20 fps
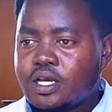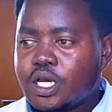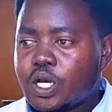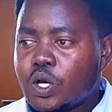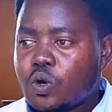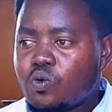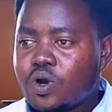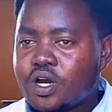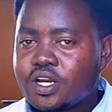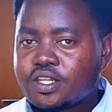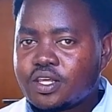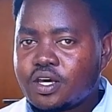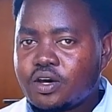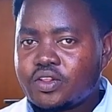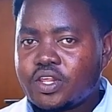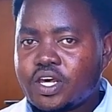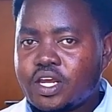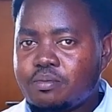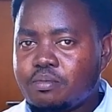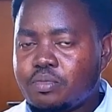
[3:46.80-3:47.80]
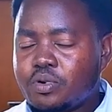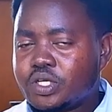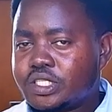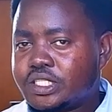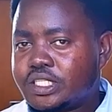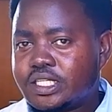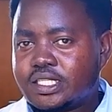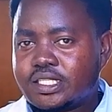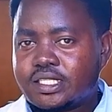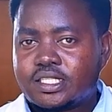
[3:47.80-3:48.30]
1,000
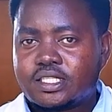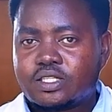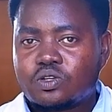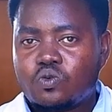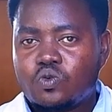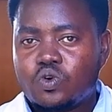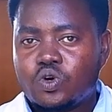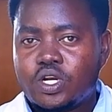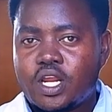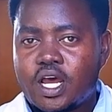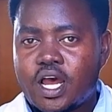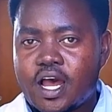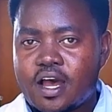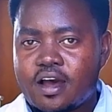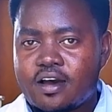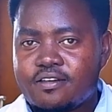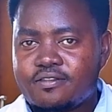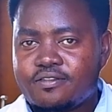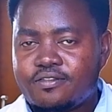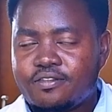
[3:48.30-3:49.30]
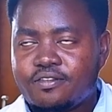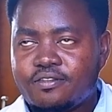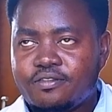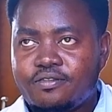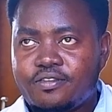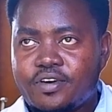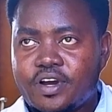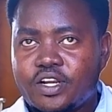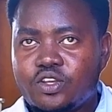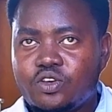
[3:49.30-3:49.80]
boxes would have
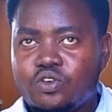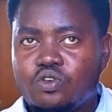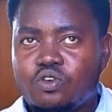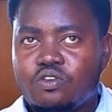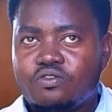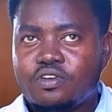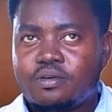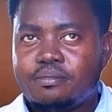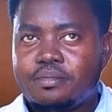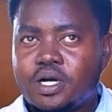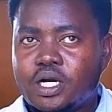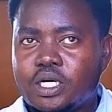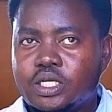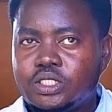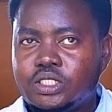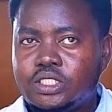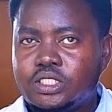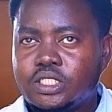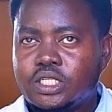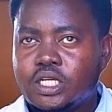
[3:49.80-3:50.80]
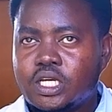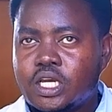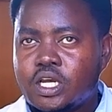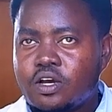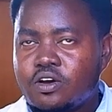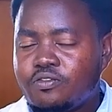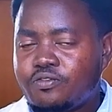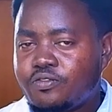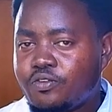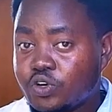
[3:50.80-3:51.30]
value of about
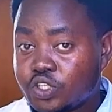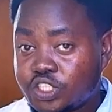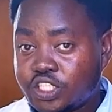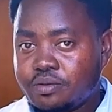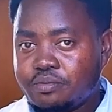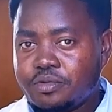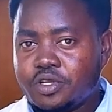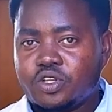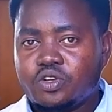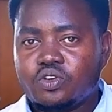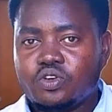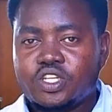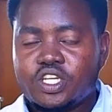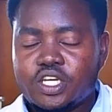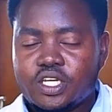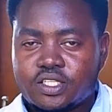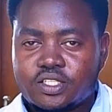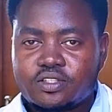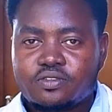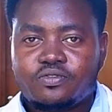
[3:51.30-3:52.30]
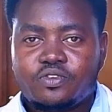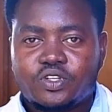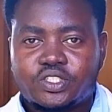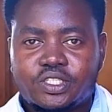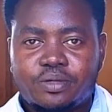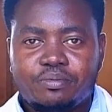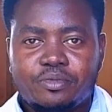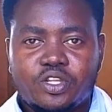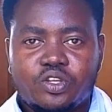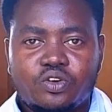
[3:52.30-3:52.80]
40 million. Yes, 40
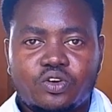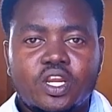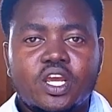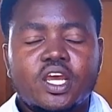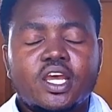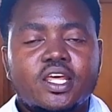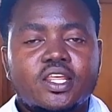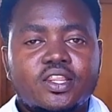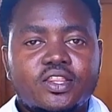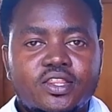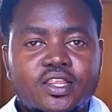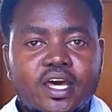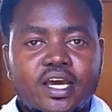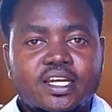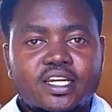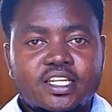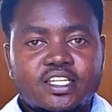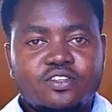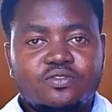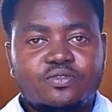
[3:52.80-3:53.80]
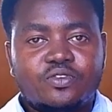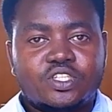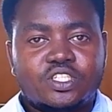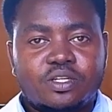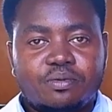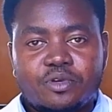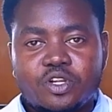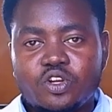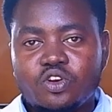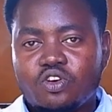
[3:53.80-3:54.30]
million. That is 40
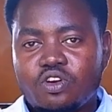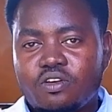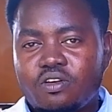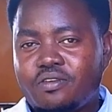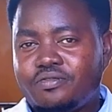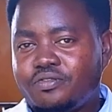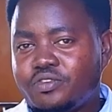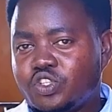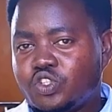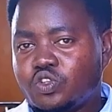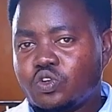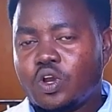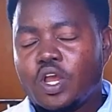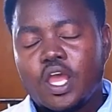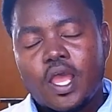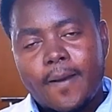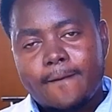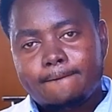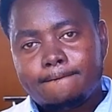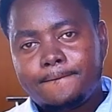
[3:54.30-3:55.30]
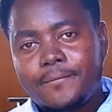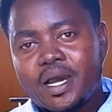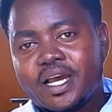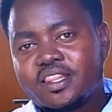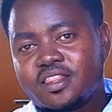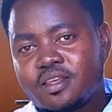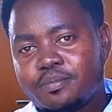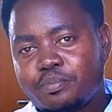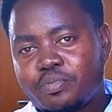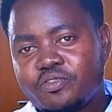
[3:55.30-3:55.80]
million on a fuso.
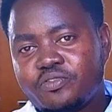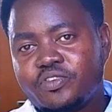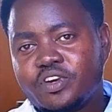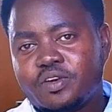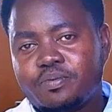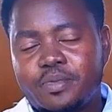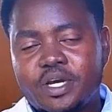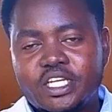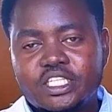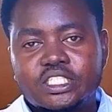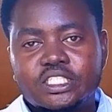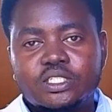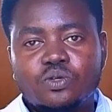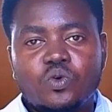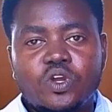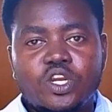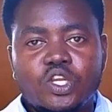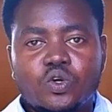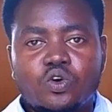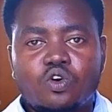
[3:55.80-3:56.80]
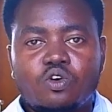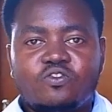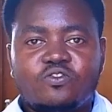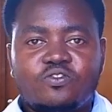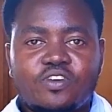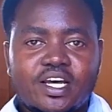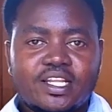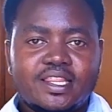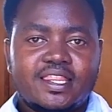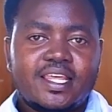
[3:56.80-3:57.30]
But the profit margin, when you
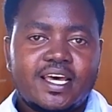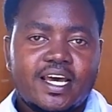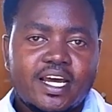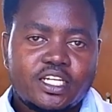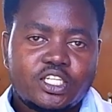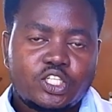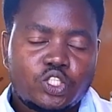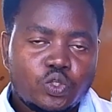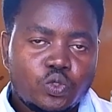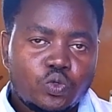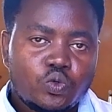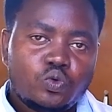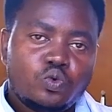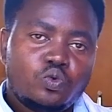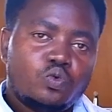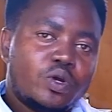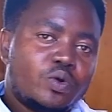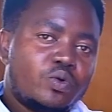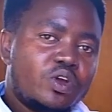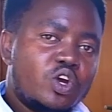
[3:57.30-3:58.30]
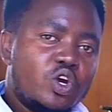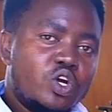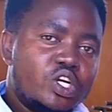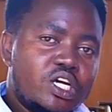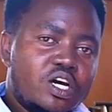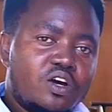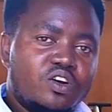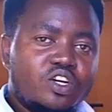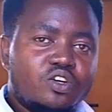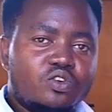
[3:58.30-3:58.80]
convert that to, when we go
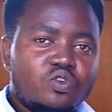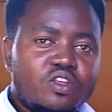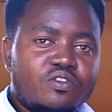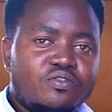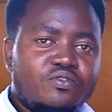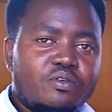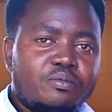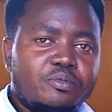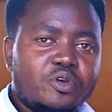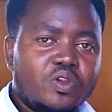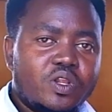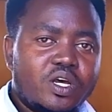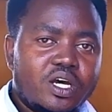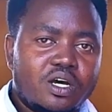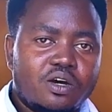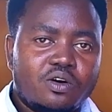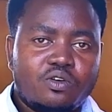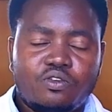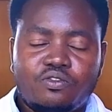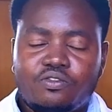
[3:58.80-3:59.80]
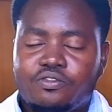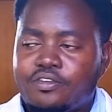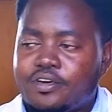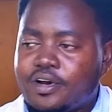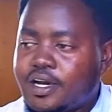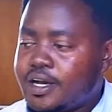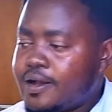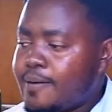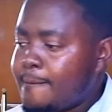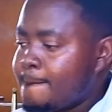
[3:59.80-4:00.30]
down into the formula
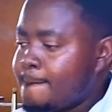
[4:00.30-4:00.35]
of